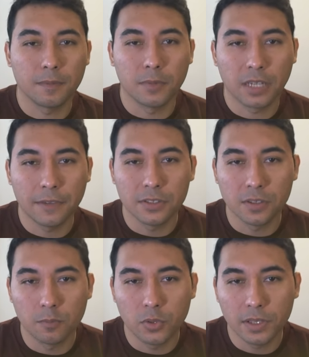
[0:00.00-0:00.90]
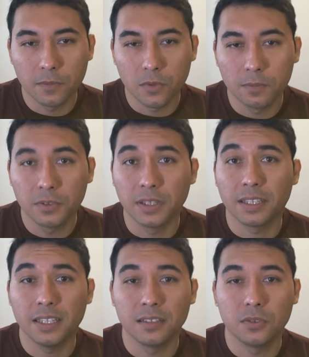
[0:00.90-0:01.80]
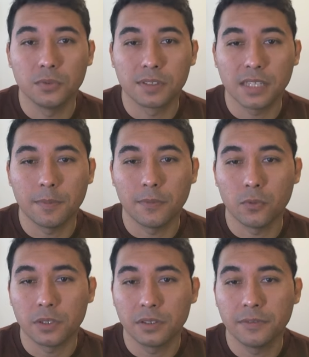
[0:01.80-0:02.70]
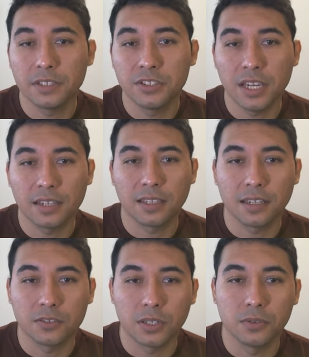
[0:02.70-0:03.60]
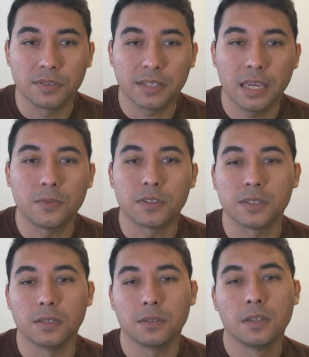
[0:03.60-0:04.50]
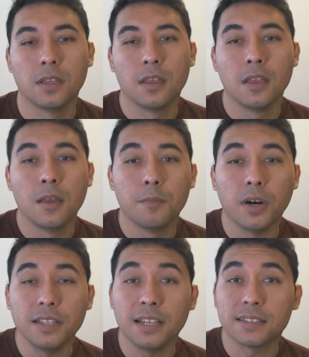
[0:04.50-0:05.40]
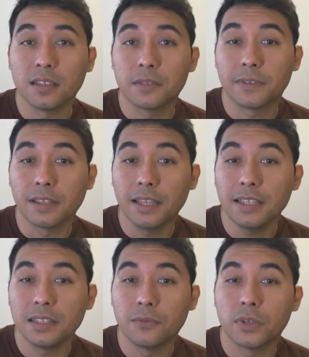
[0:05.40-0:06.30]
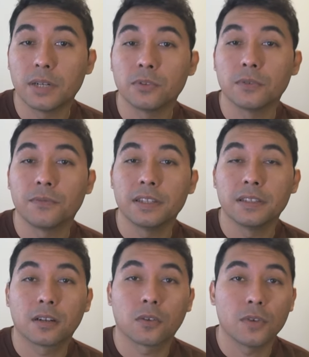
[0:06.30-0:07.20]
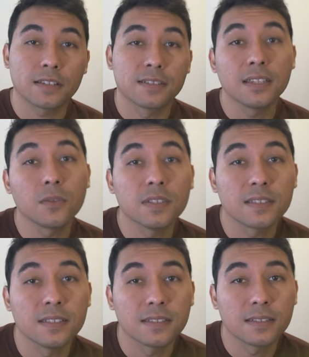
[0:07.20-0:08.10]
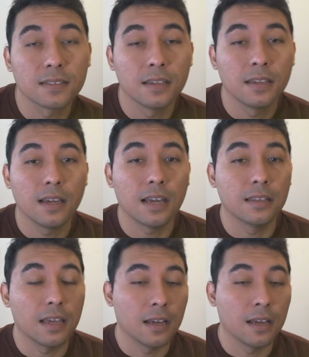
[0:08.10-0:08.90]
giving some breathing room to the king to escape. If we were to give a check, they can try to escape or so. But it's a little bit late if we're able to find the correct sequences and